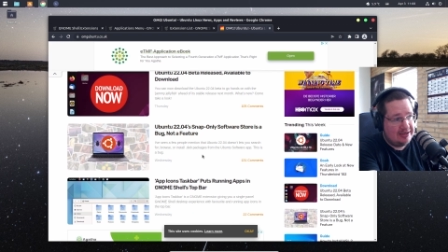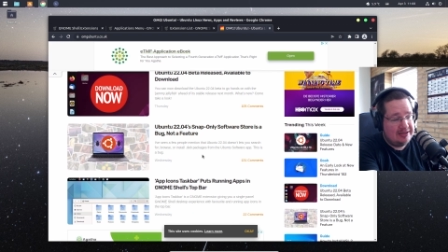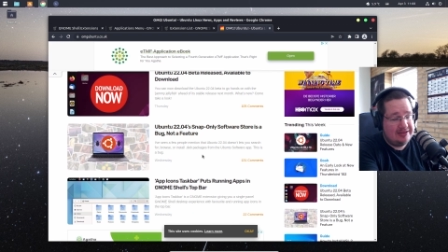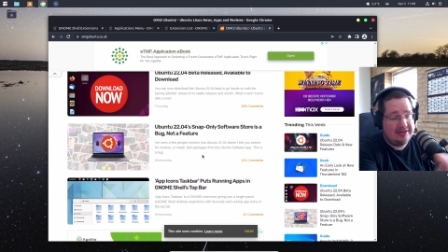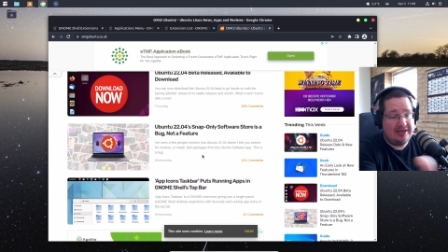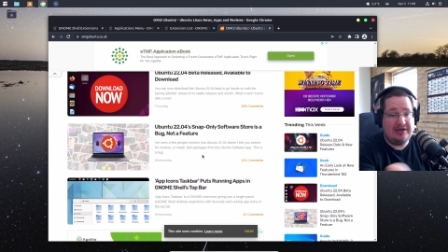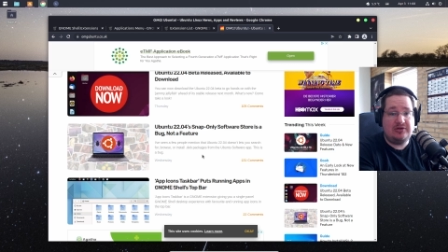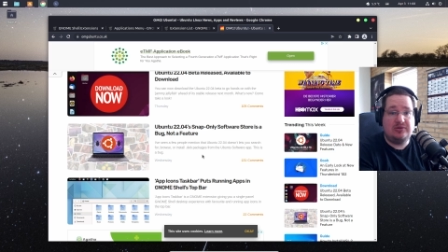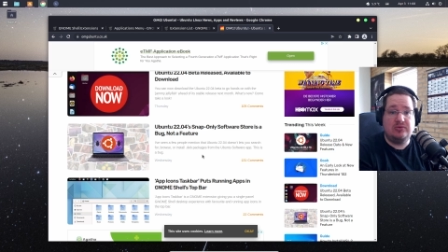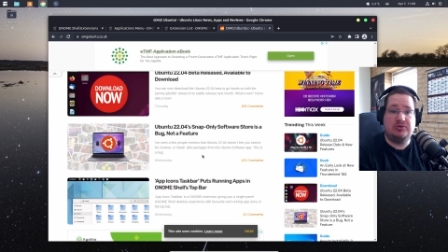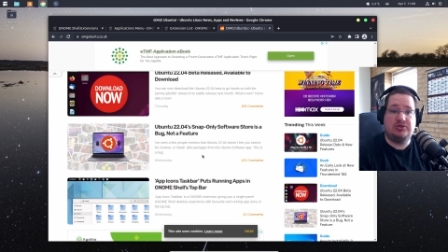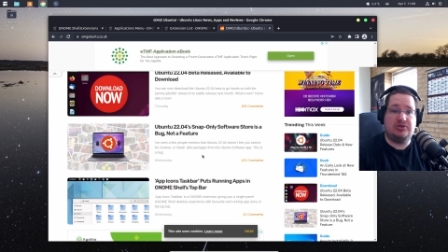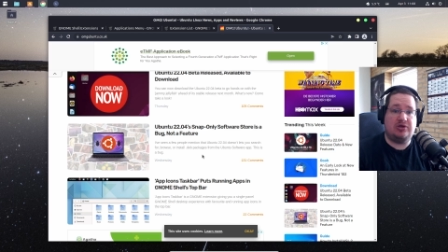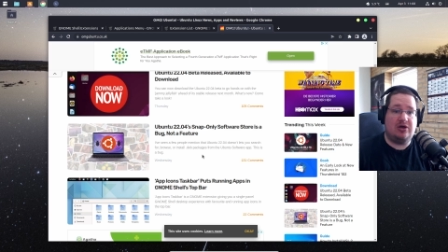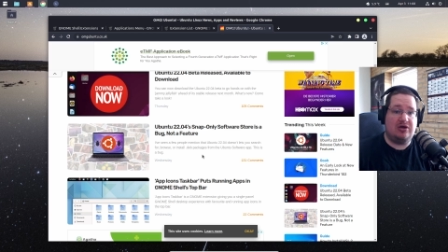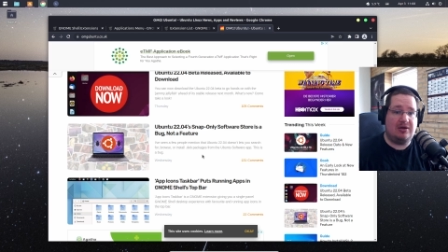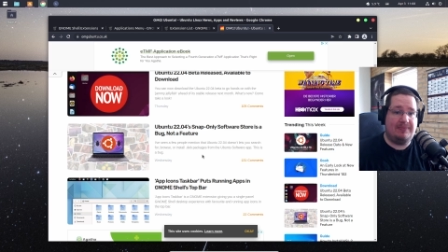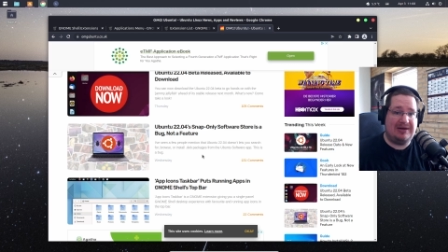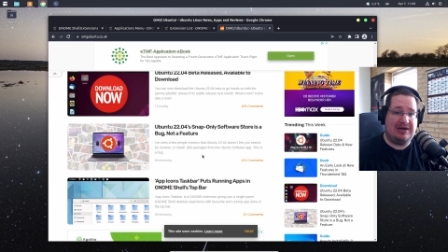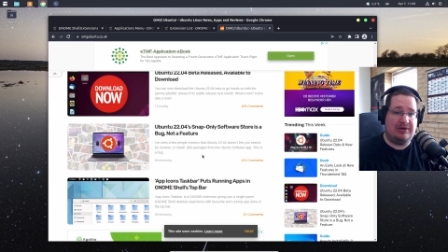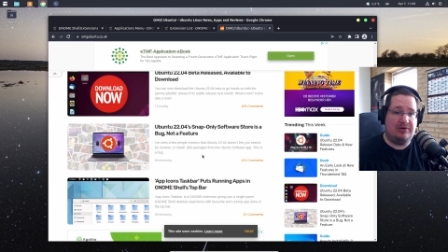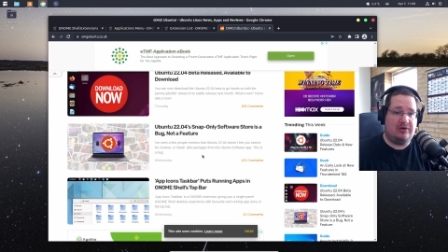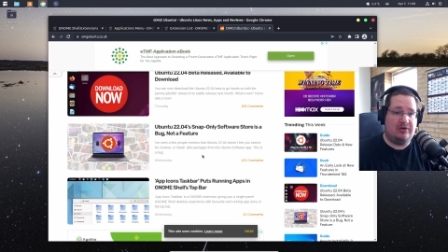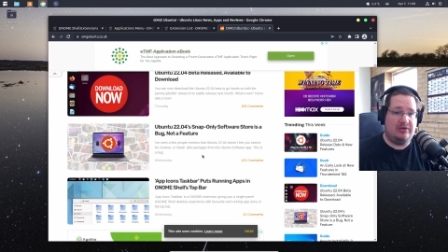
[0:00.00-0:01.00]
They do talk
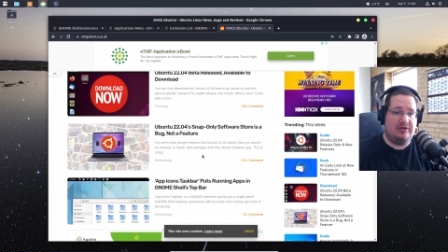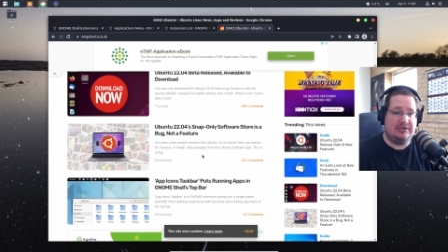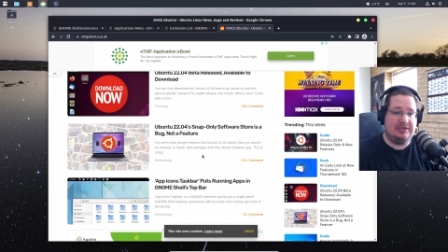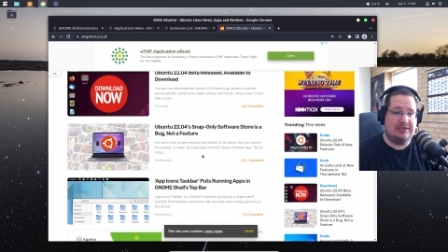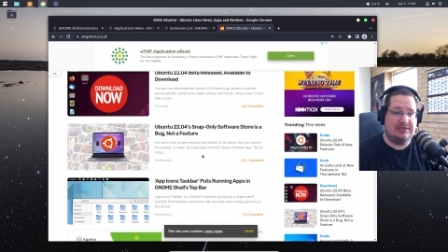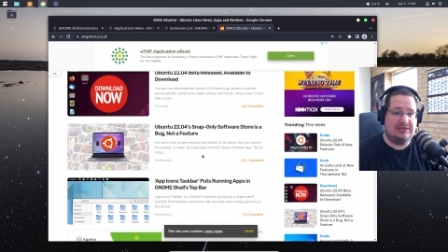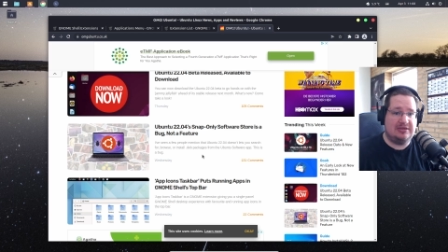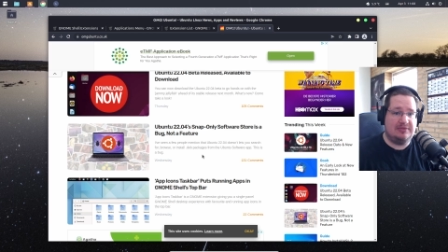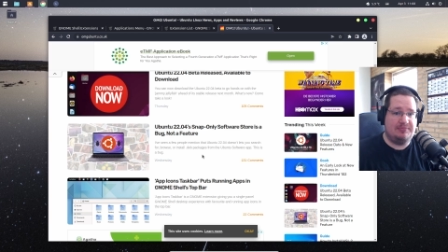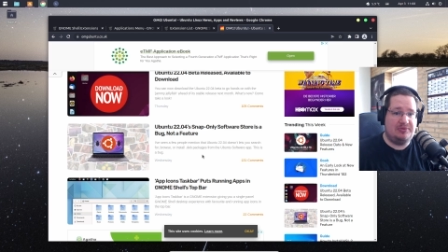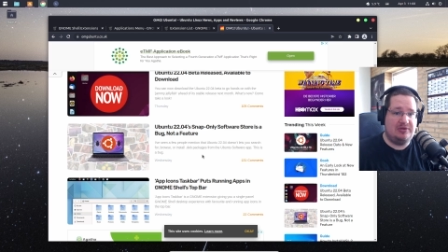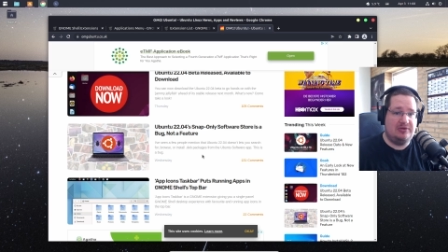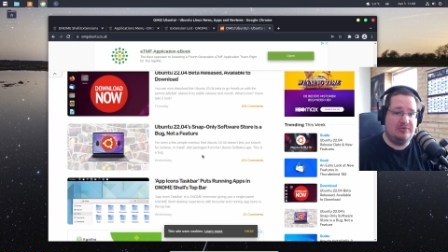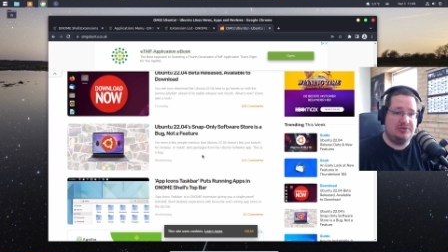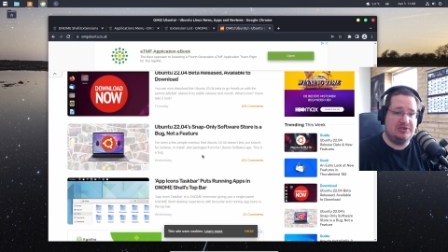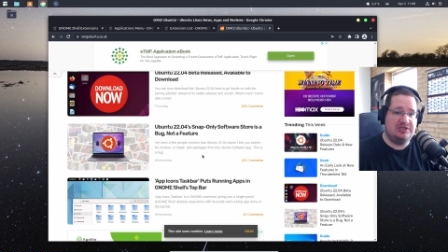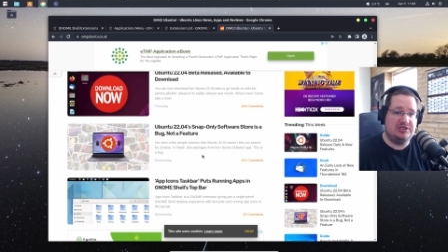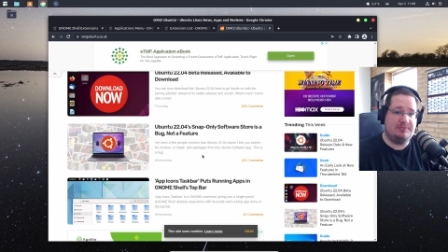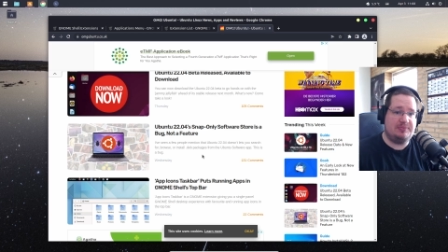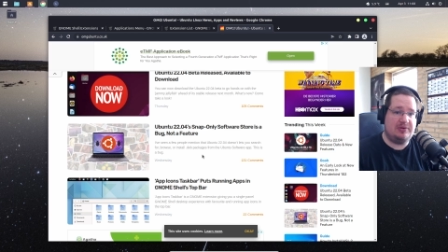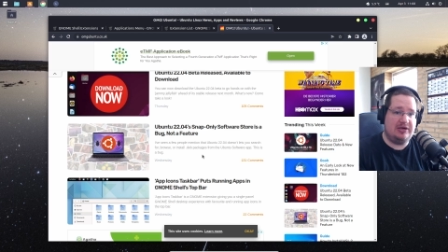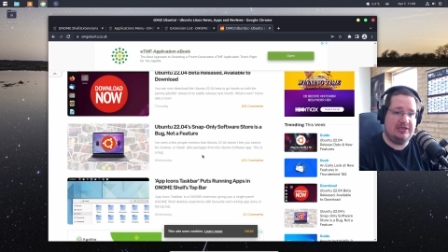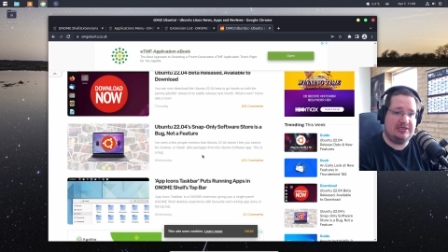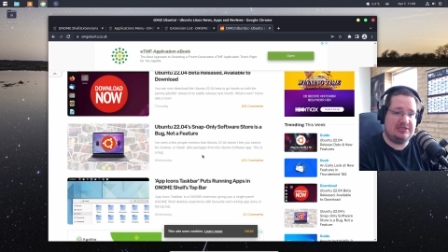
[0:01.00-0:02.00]
about other distributions,
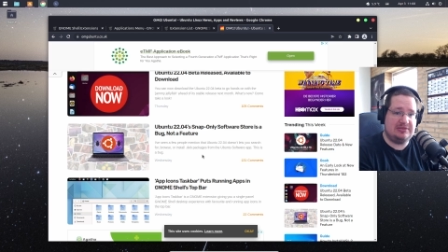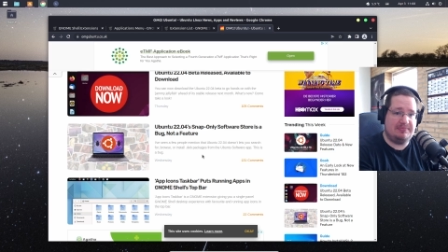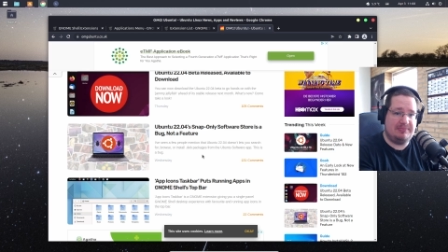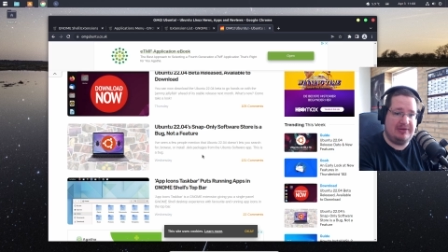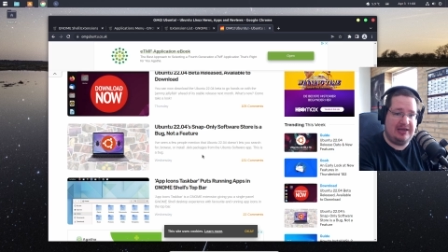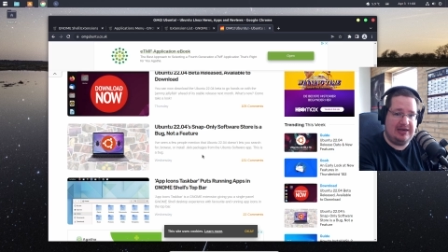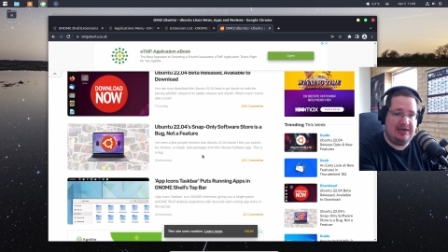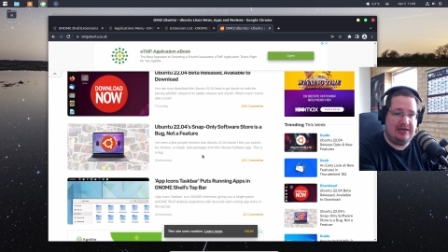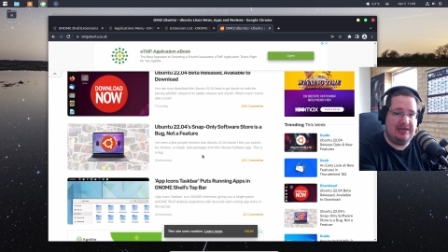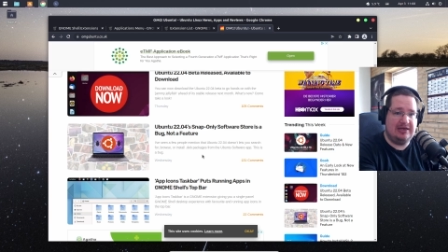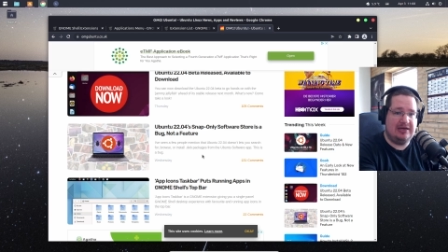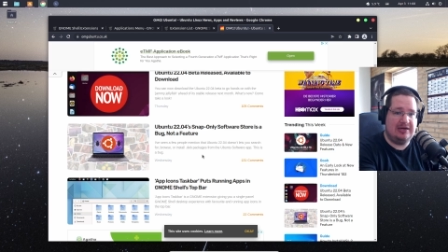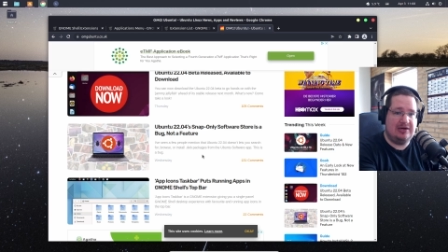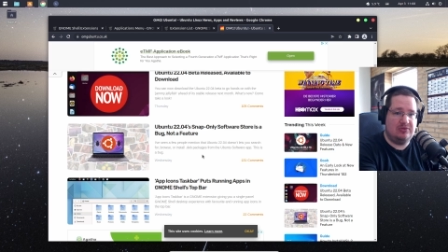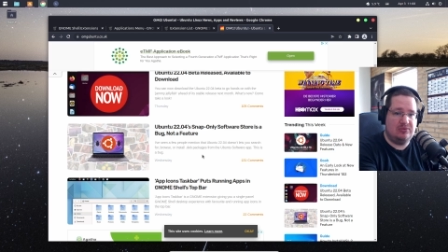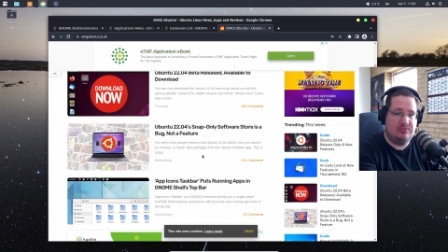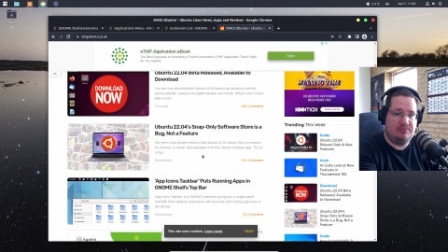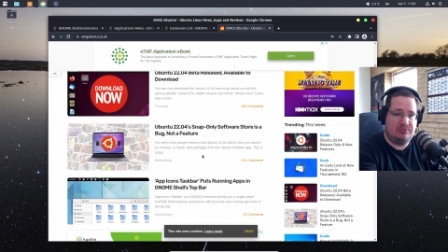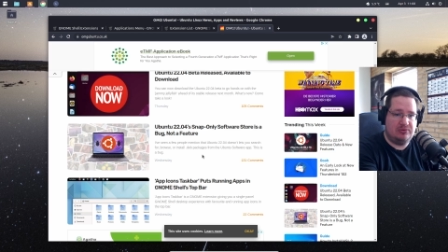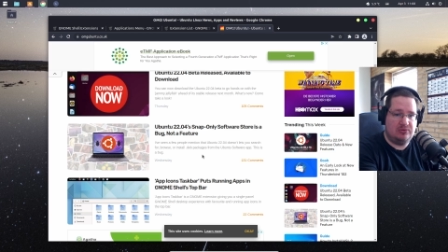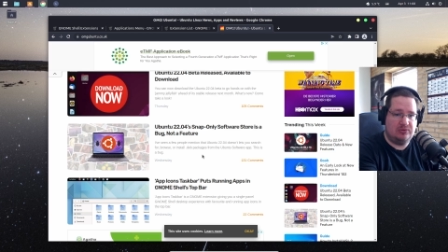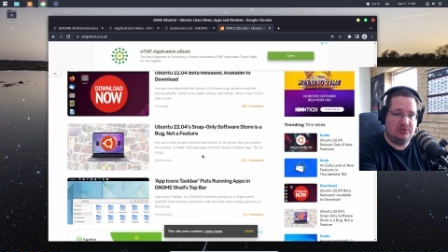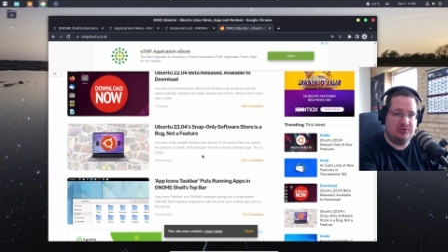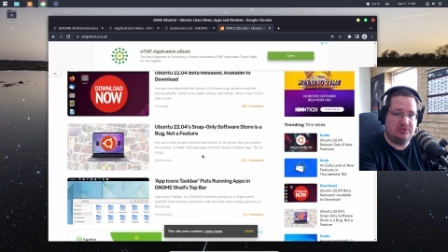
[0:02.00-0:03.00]
but it's mainly a
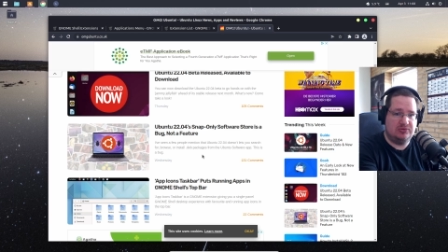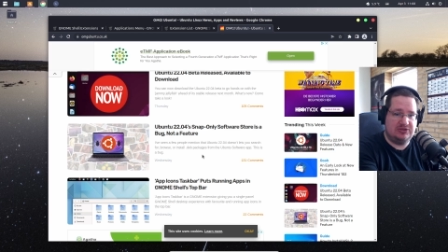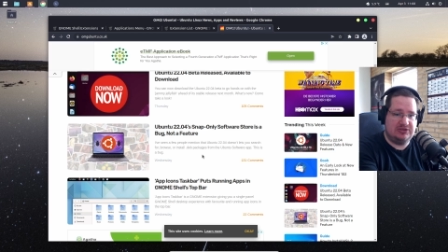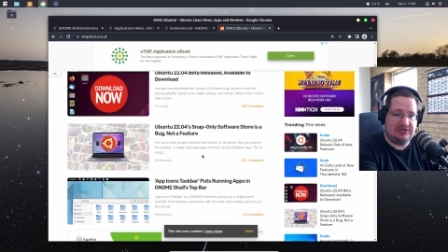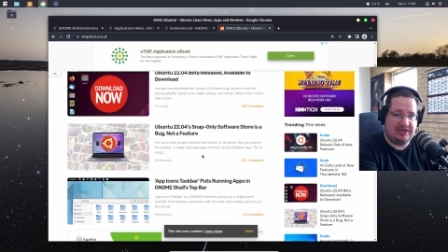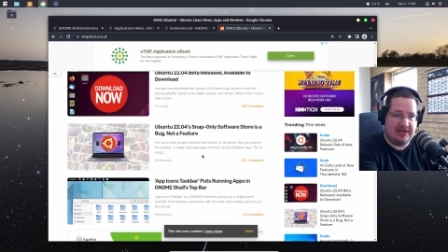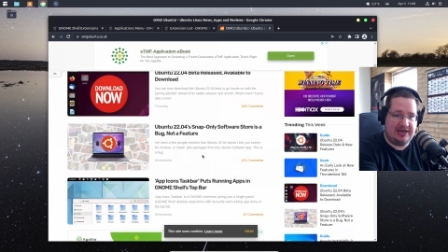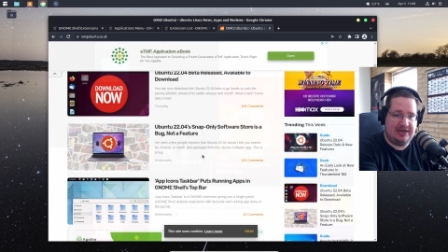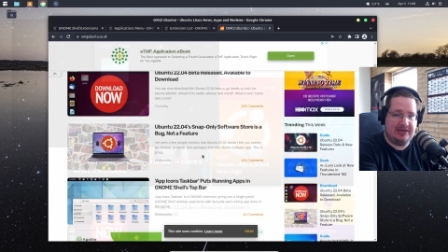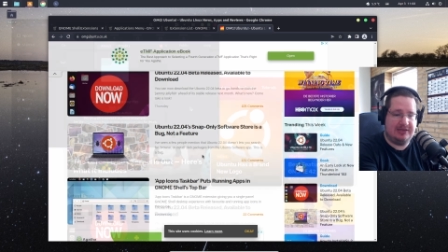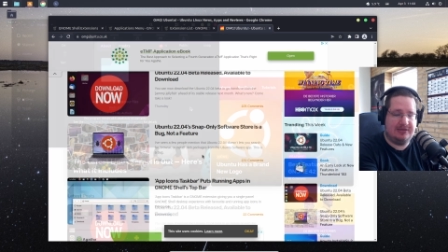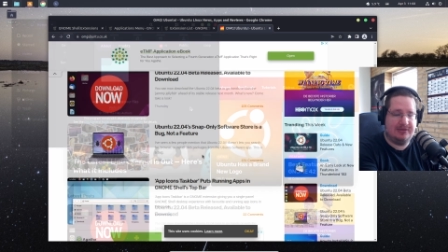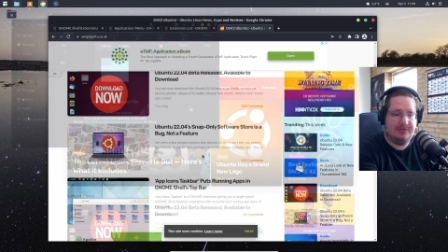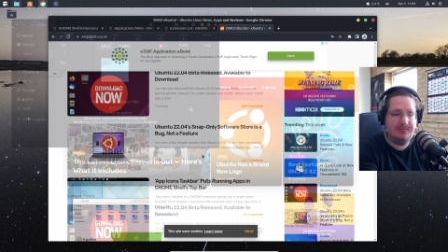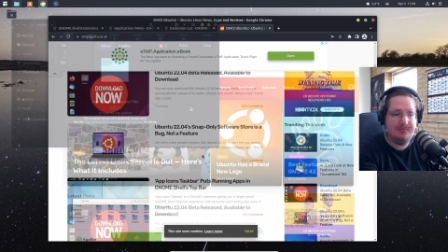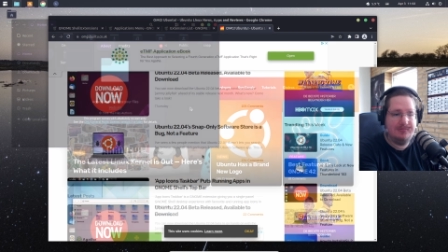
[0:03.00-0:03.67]
Ubuntu site.